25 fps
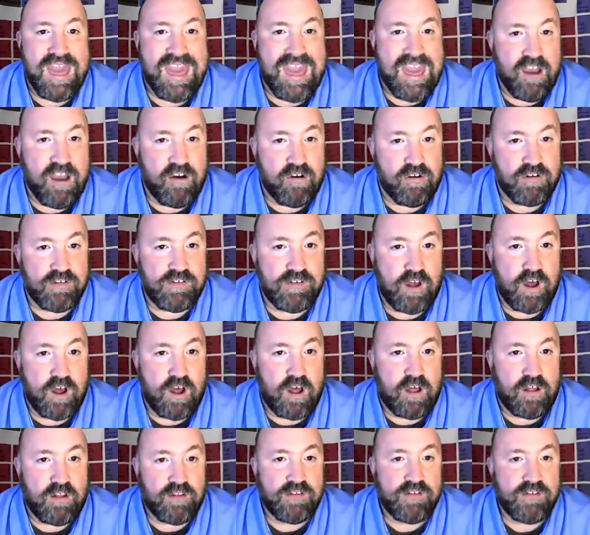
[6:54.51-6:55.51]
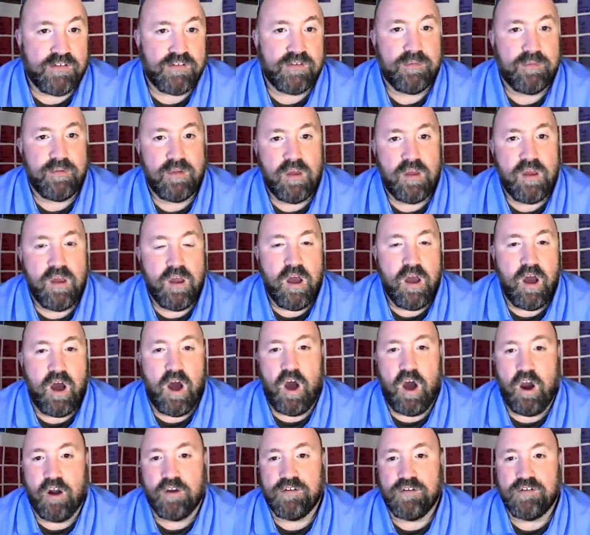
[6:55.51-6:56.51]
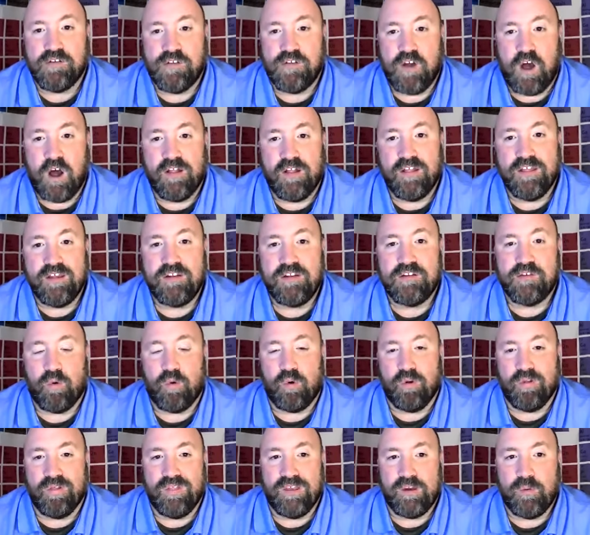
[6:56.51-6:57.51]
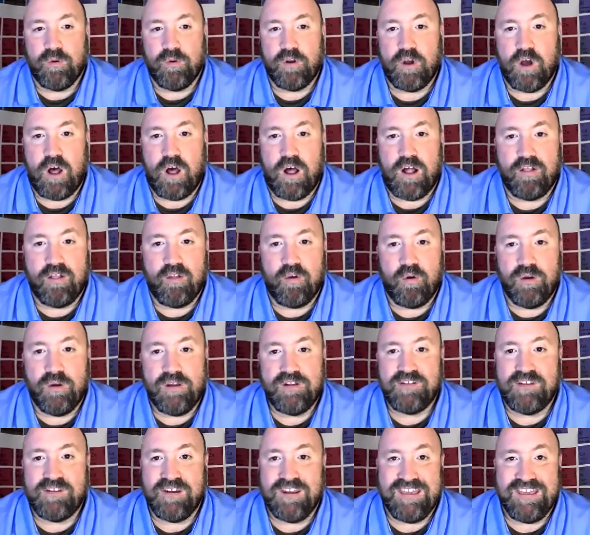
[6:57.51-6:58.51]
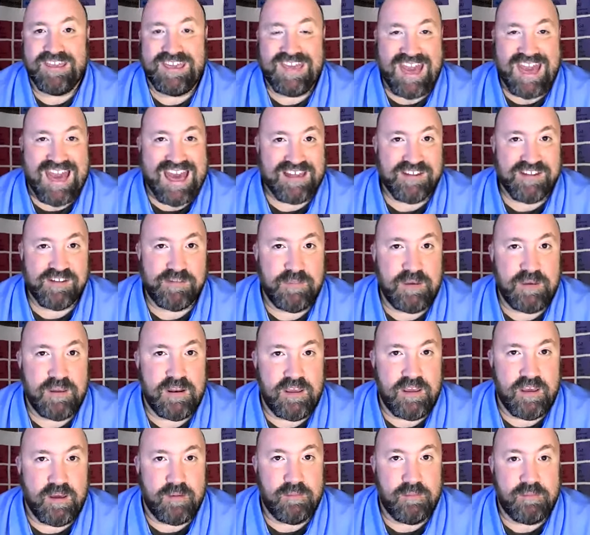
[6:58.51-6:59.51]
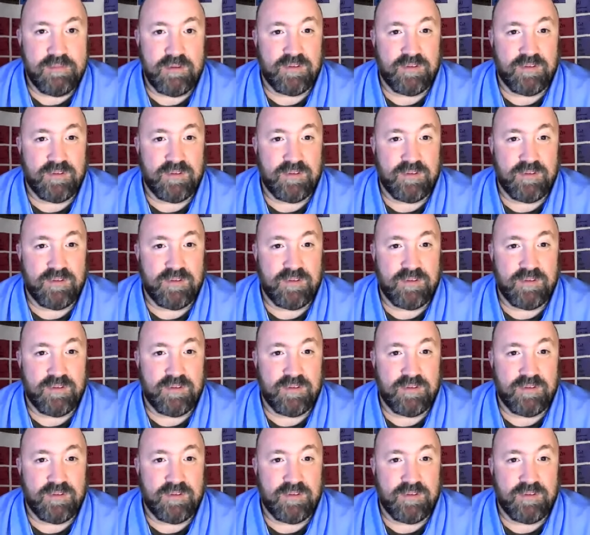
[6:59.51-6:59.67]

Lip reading: Aerosols are solids or liquid colloids in a gas medium, so